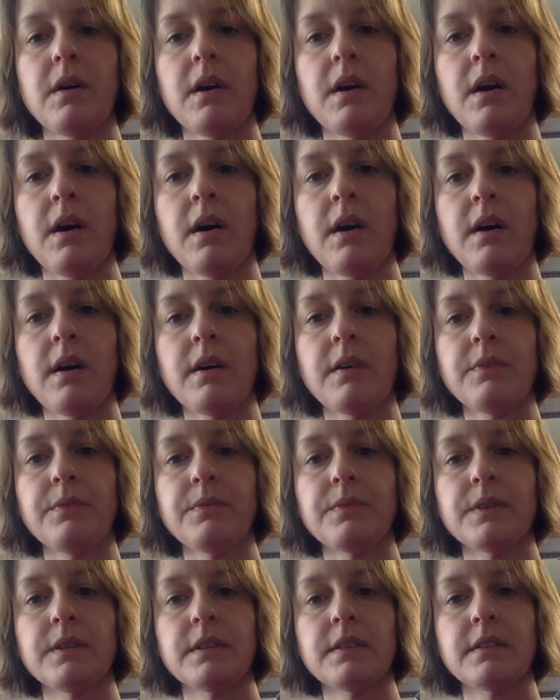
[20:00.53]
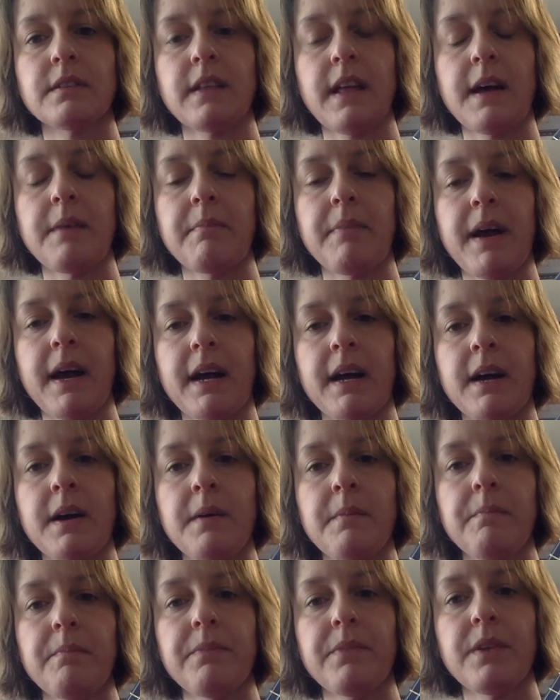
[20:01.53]
off, slide back
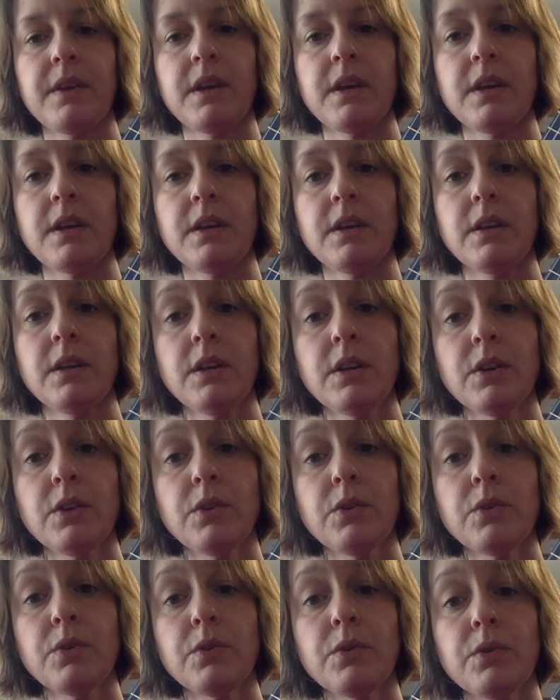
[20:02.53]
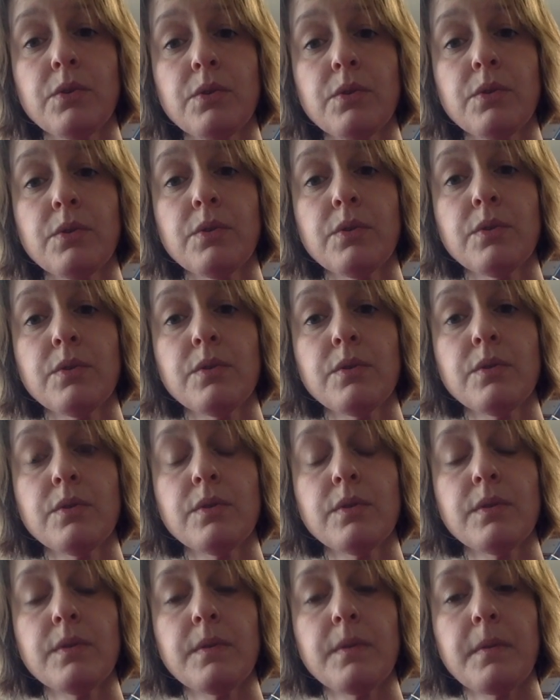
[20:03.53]
up. You.
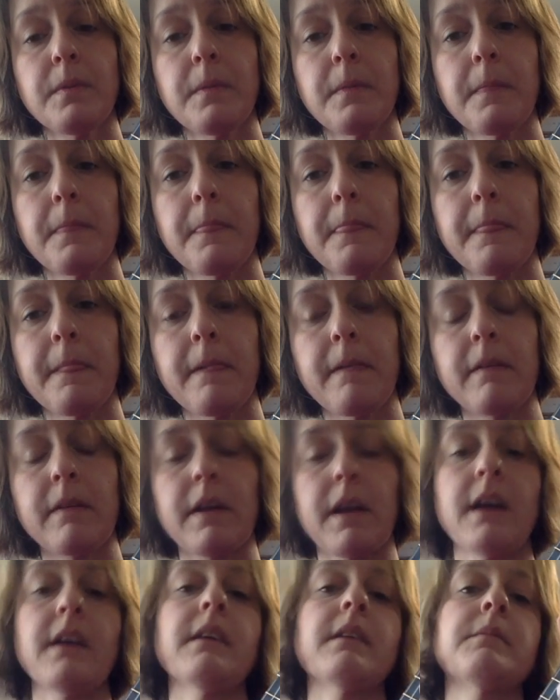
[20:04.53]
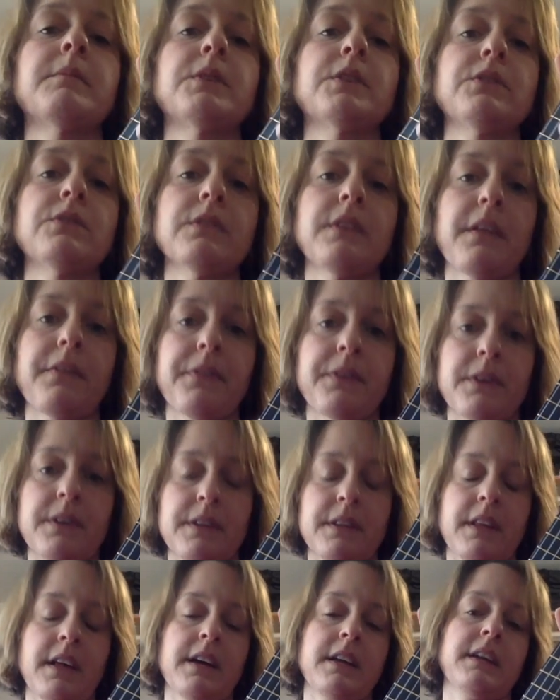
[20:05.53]
Okay, I'm going to do that
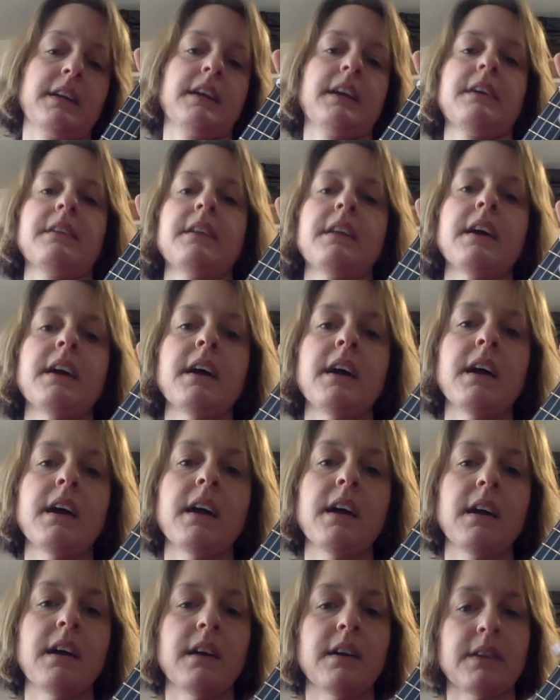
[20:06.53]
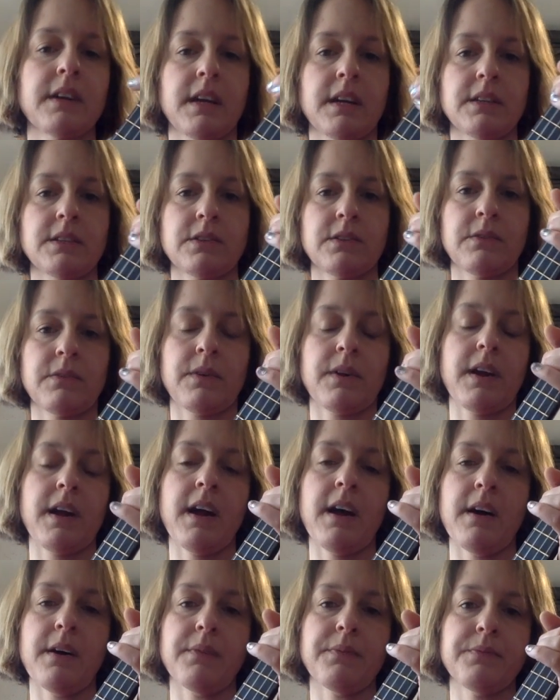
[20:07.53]
third line again. Okay, so we're
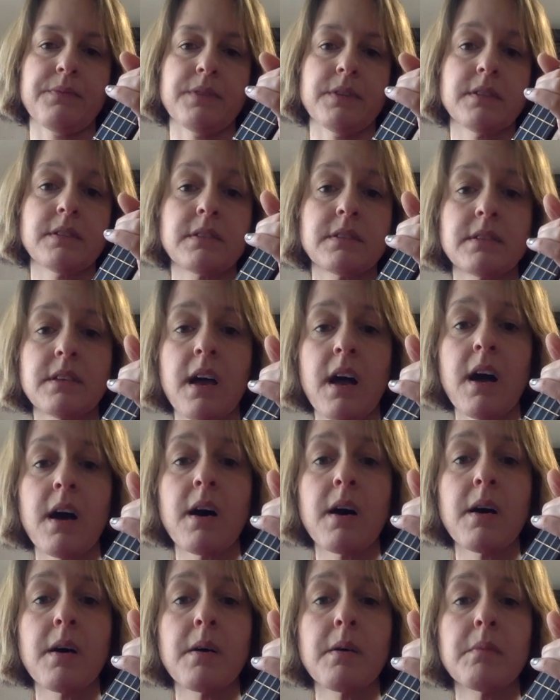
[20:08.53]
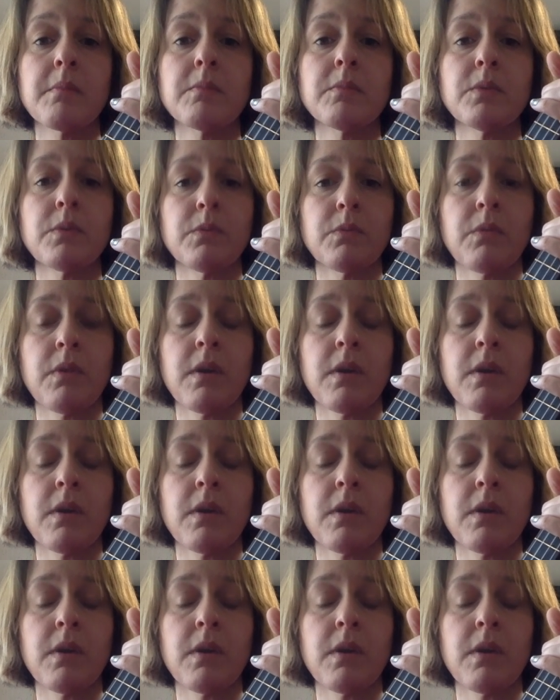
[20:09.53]
F. Someone